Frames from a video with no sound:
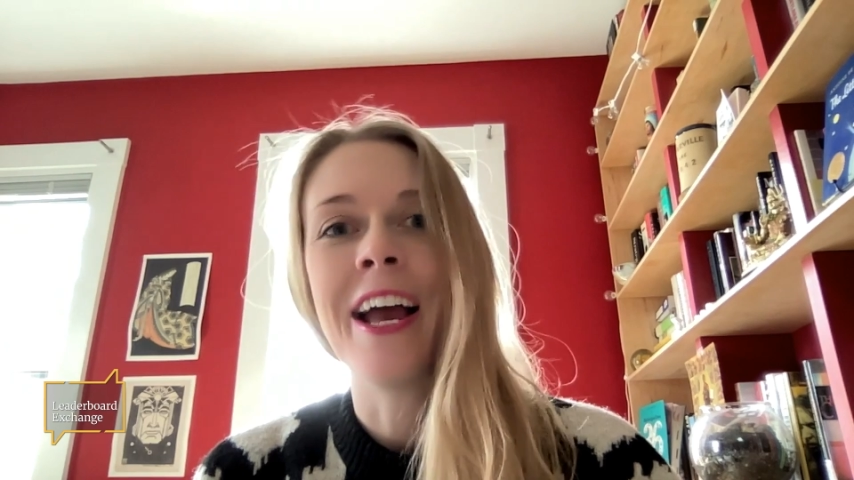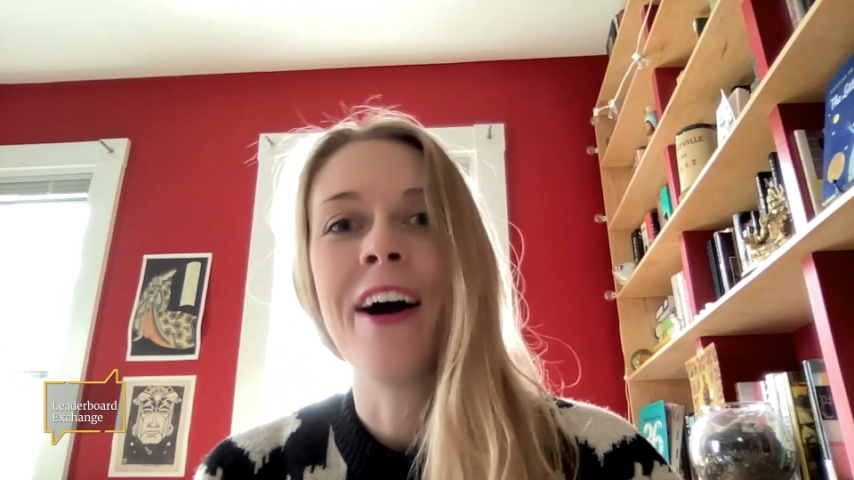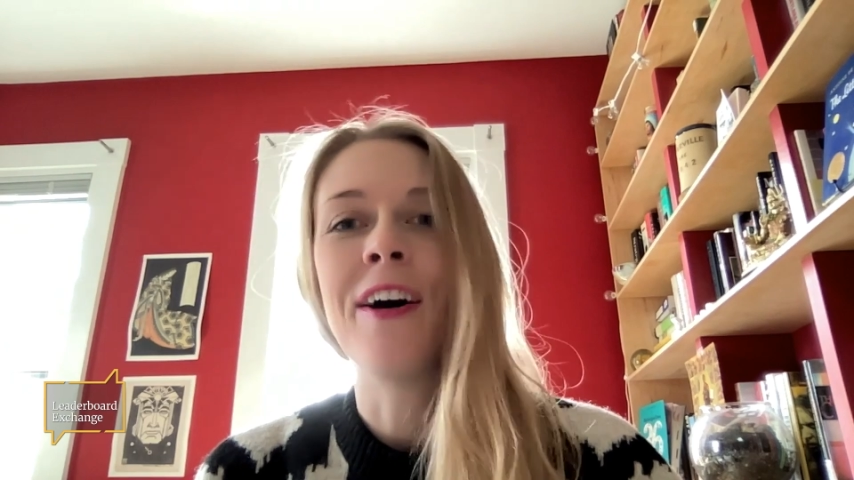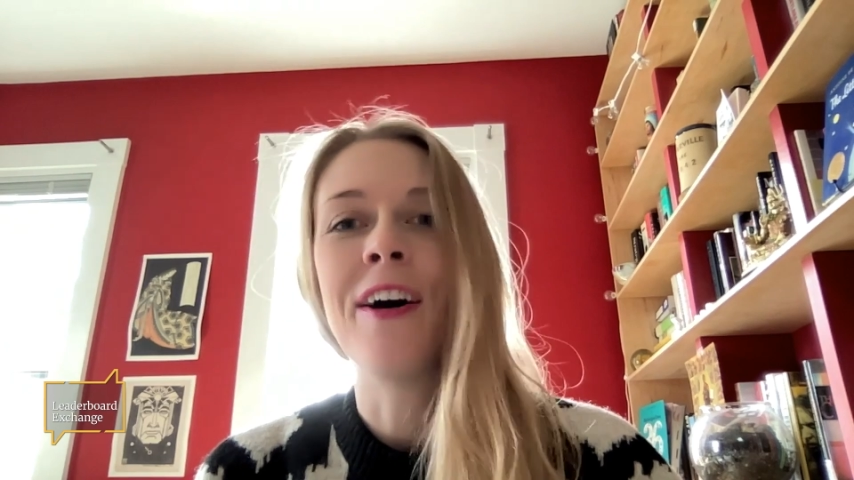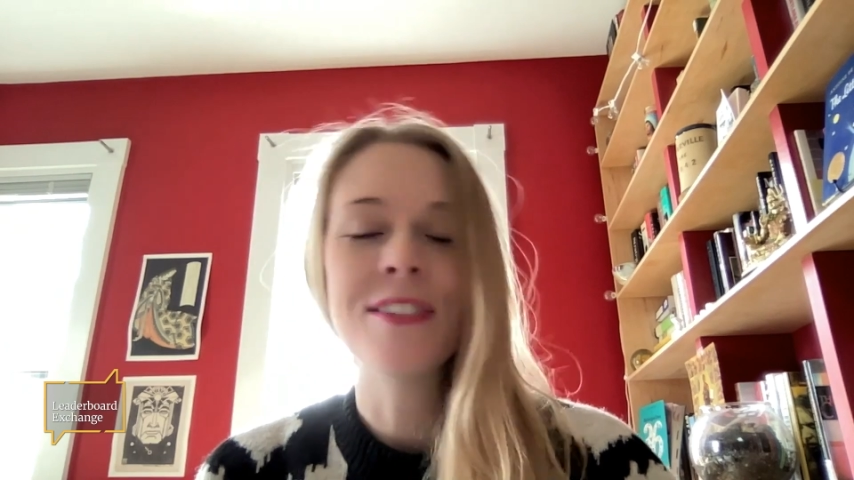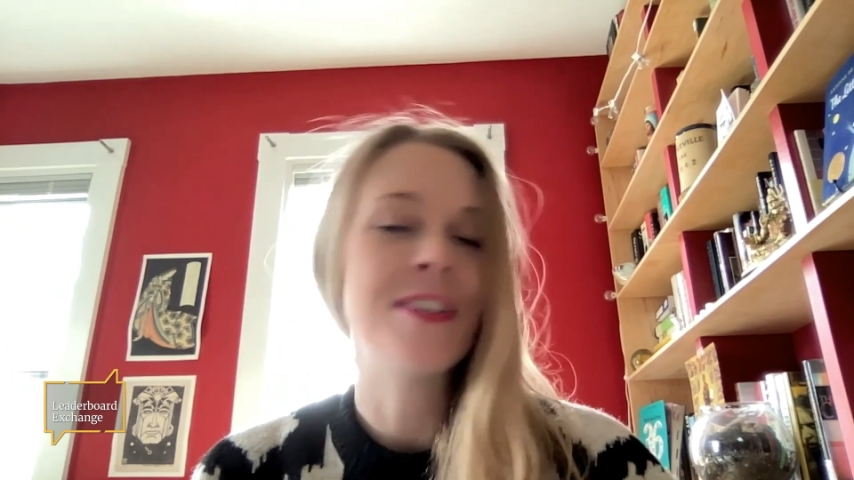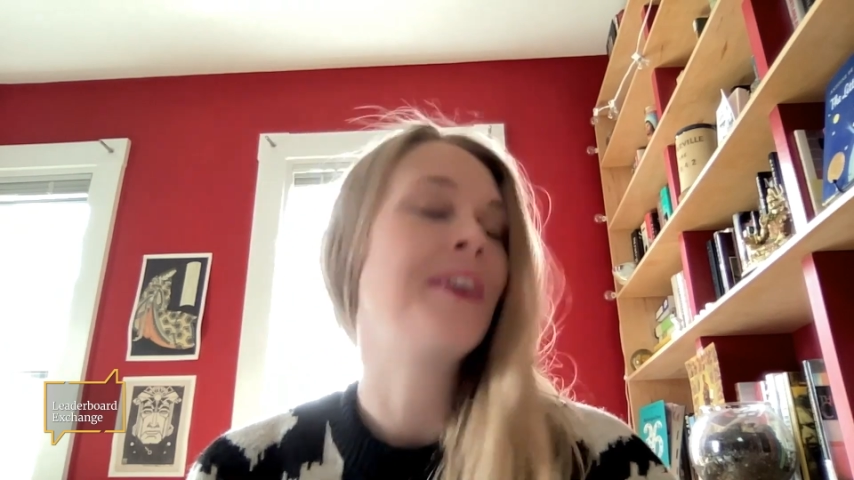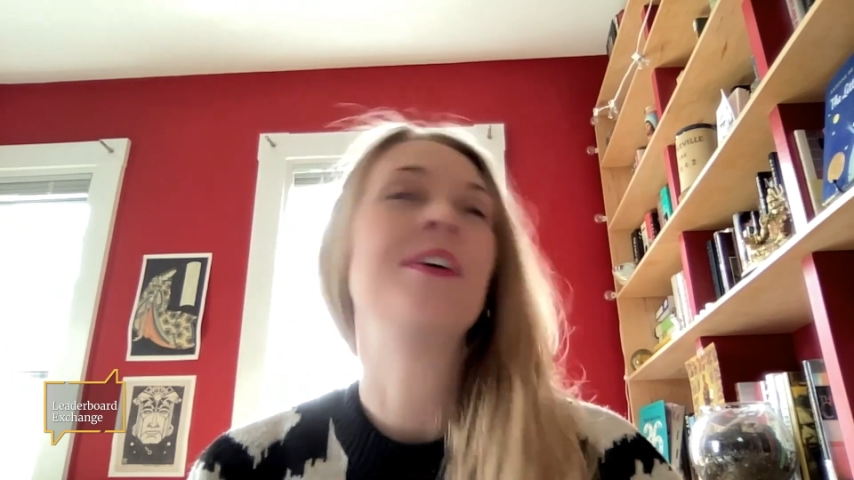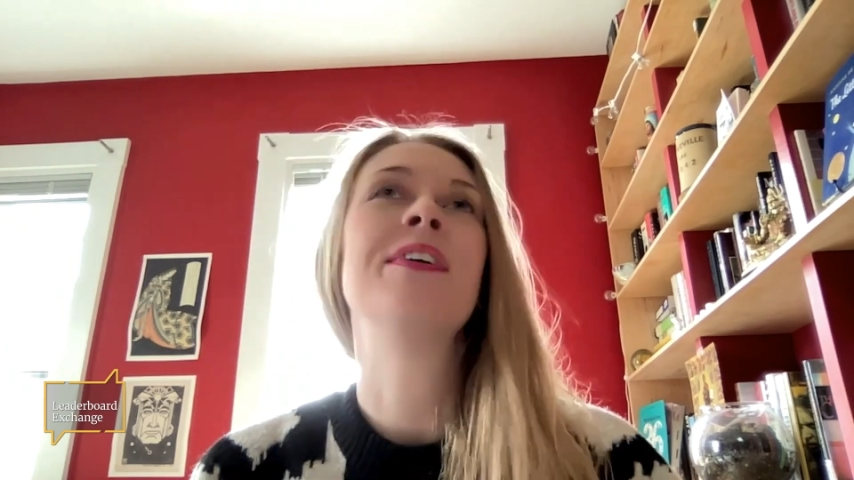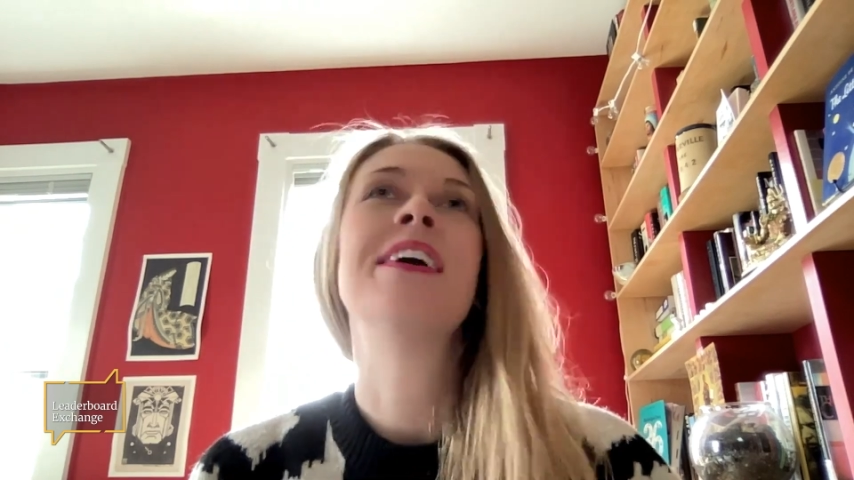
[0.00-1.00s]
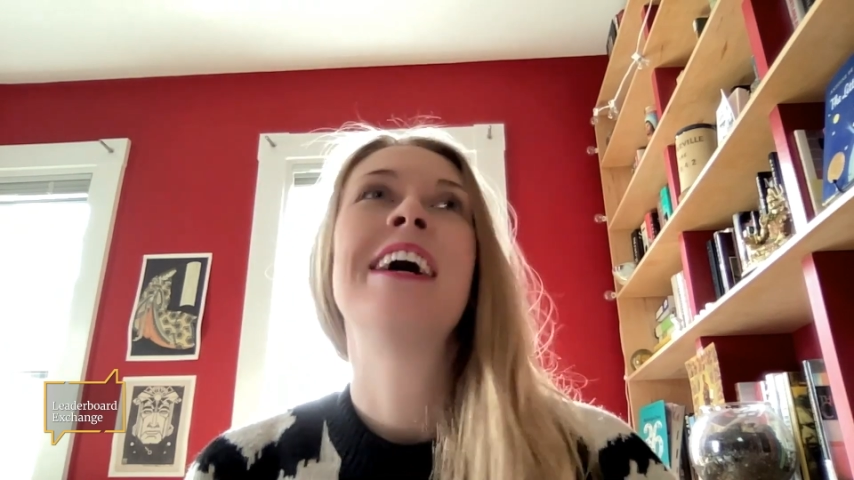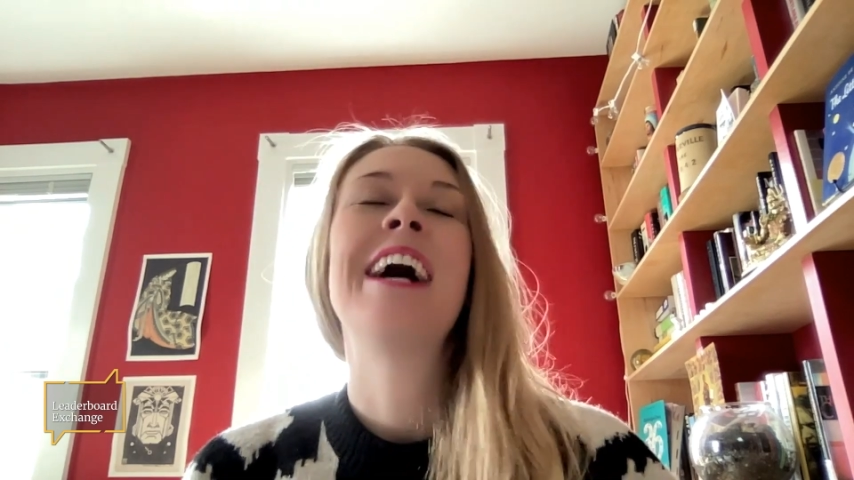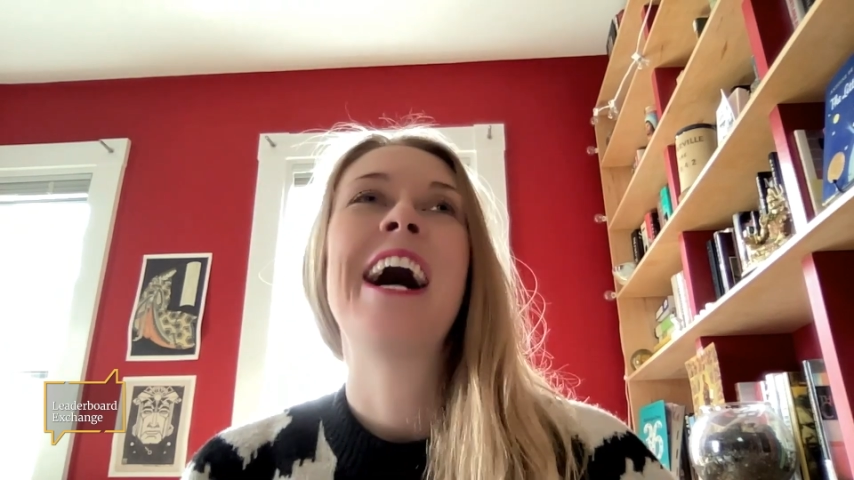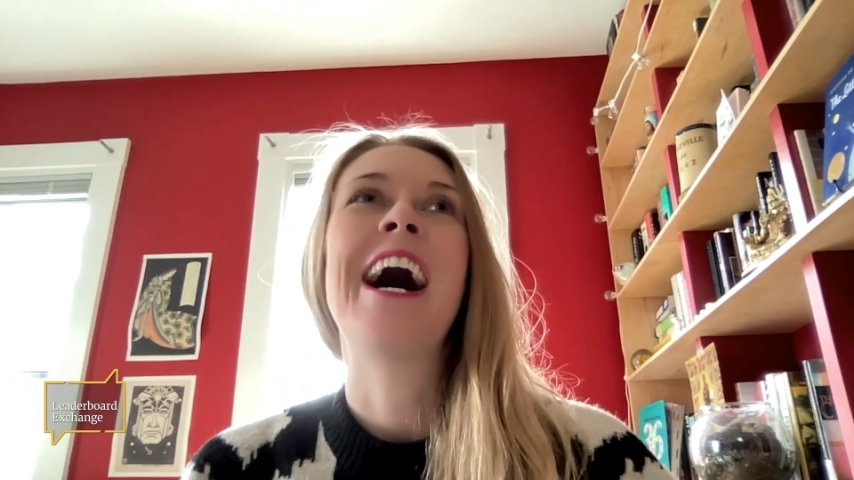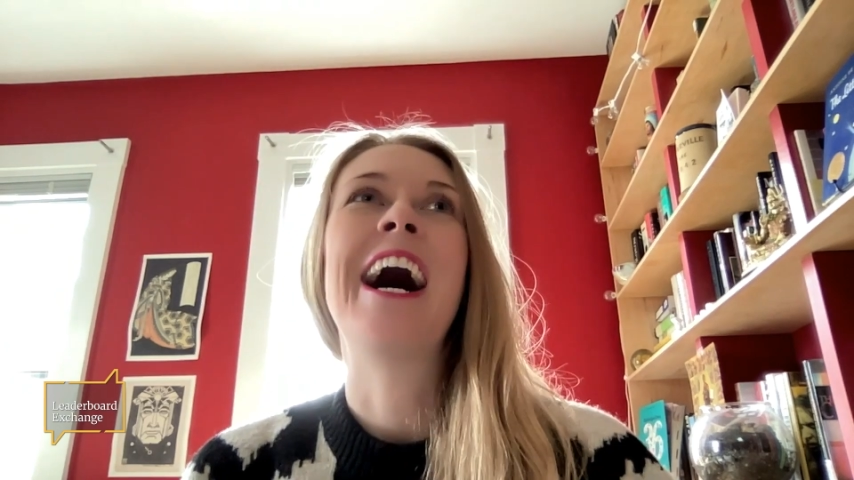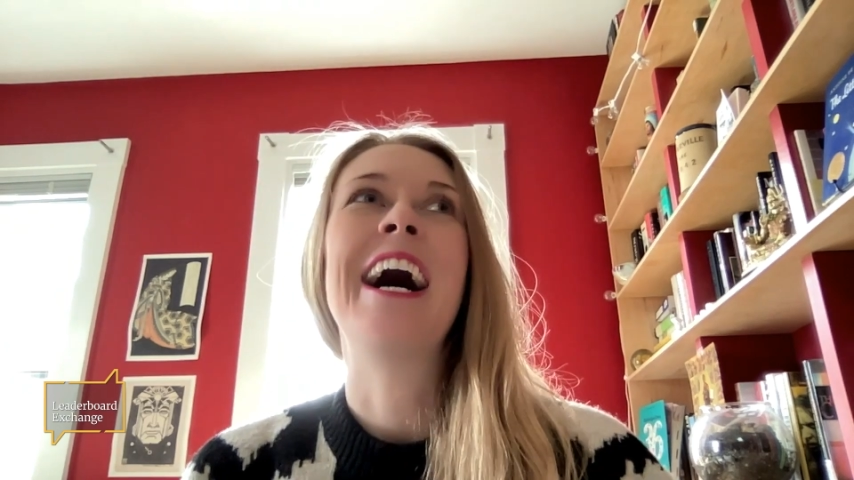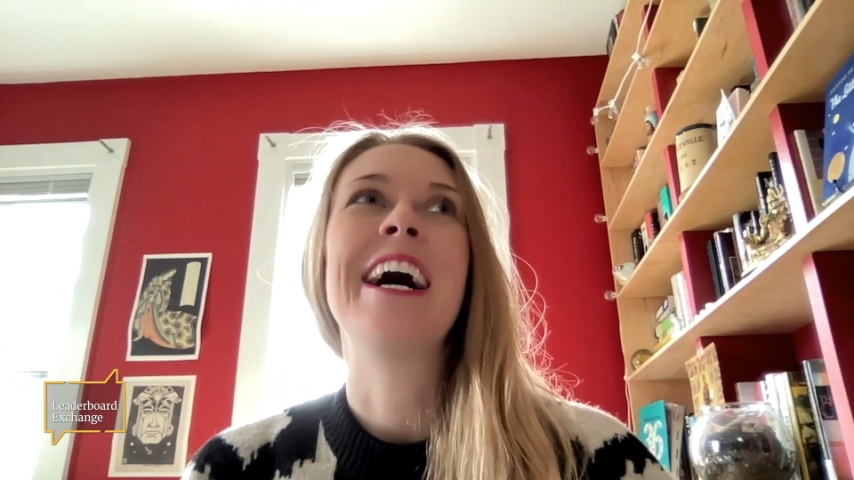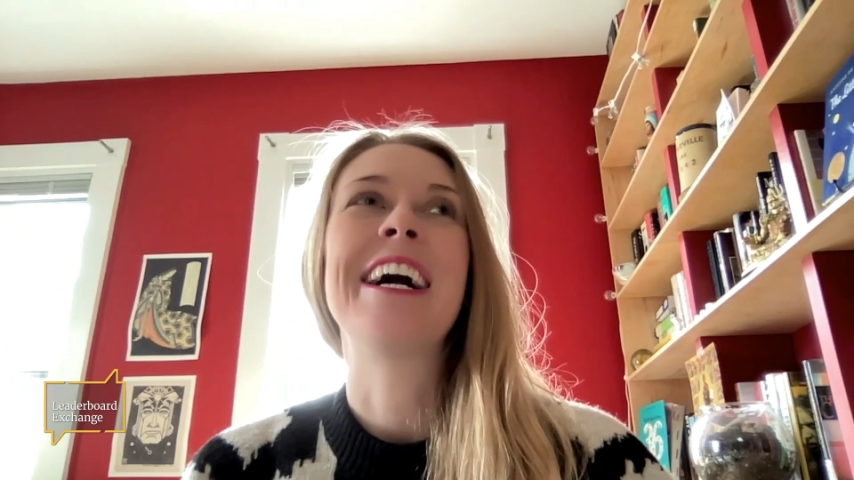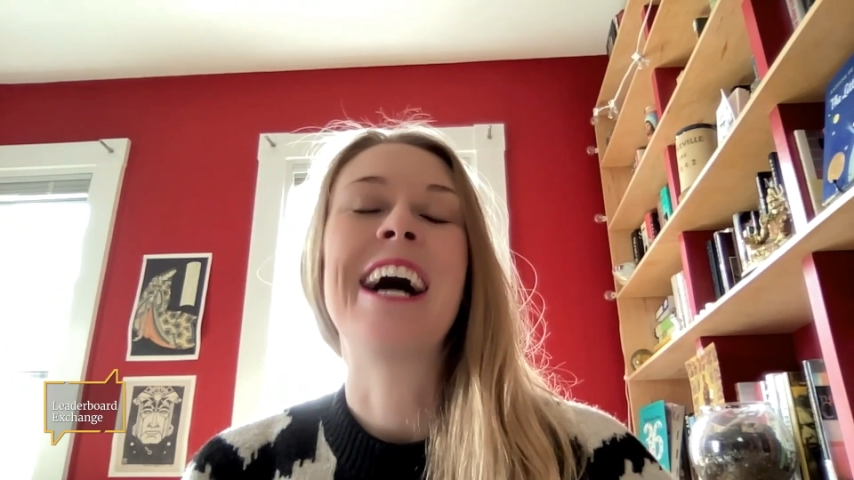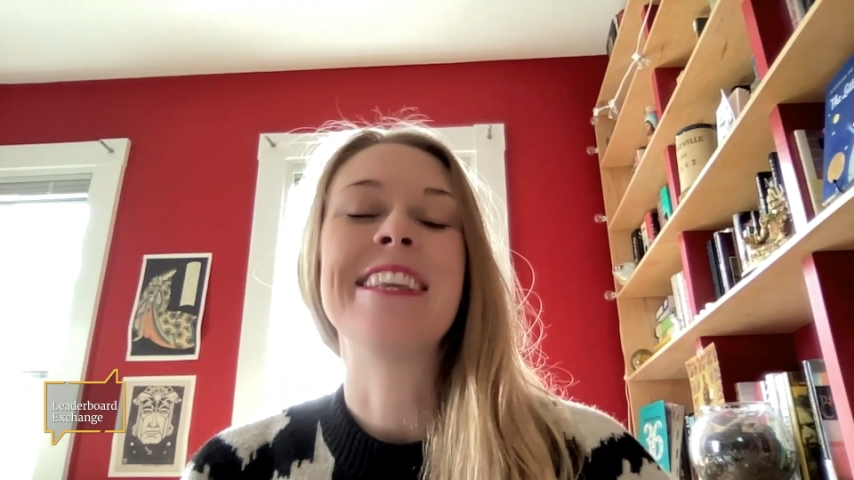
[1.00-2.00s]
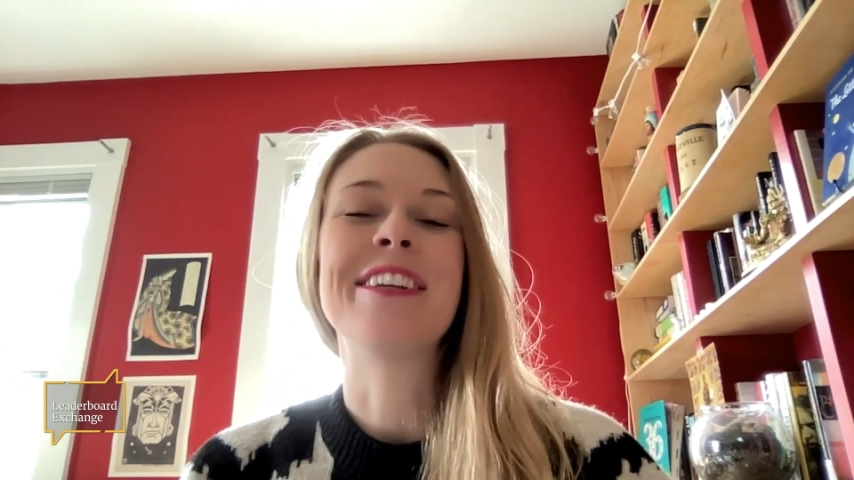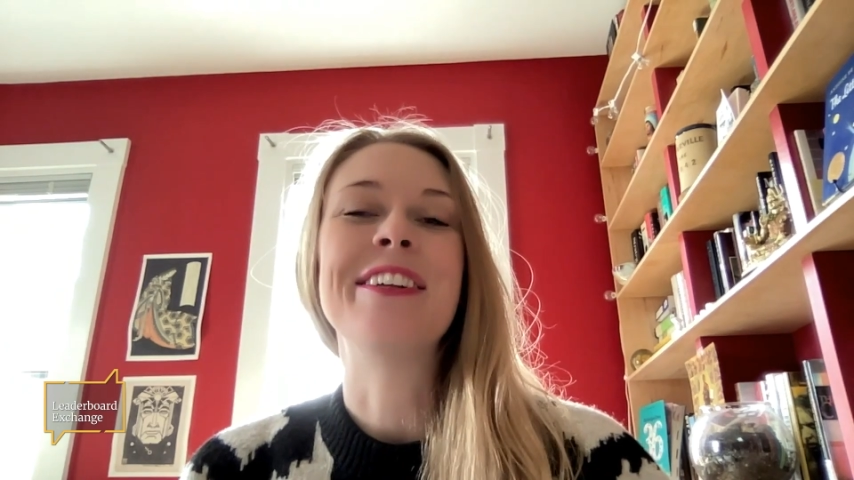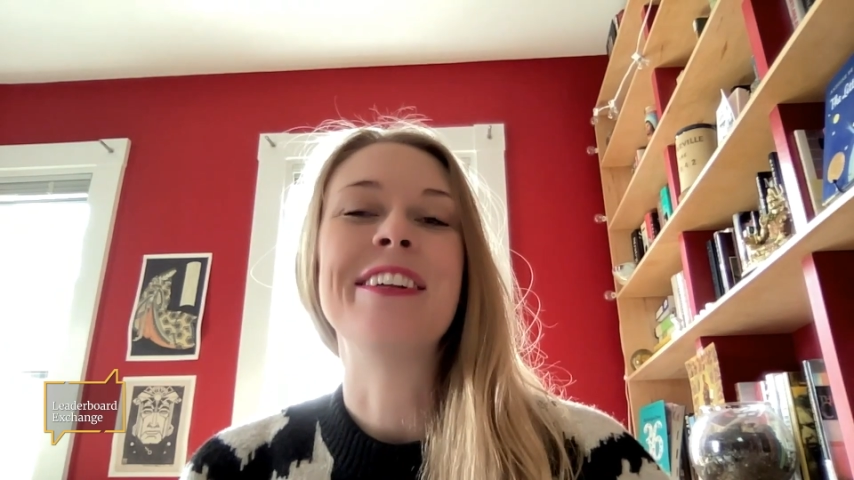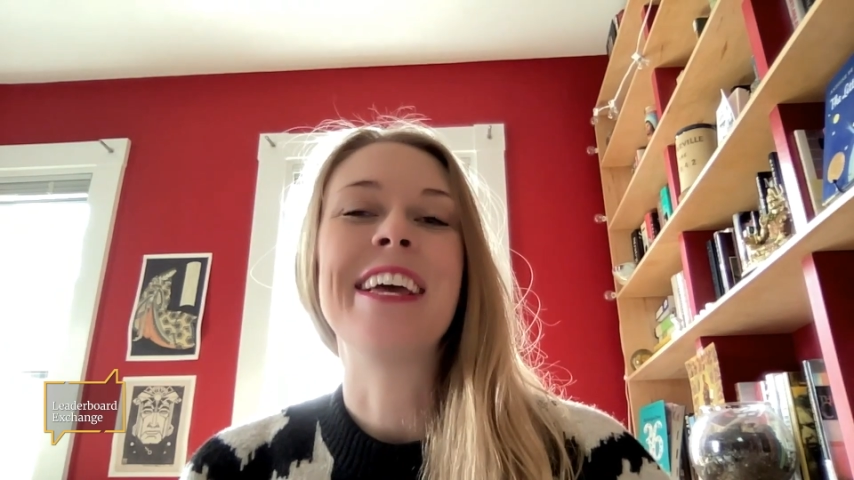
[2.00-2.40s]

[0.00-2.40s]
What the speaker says: I also got little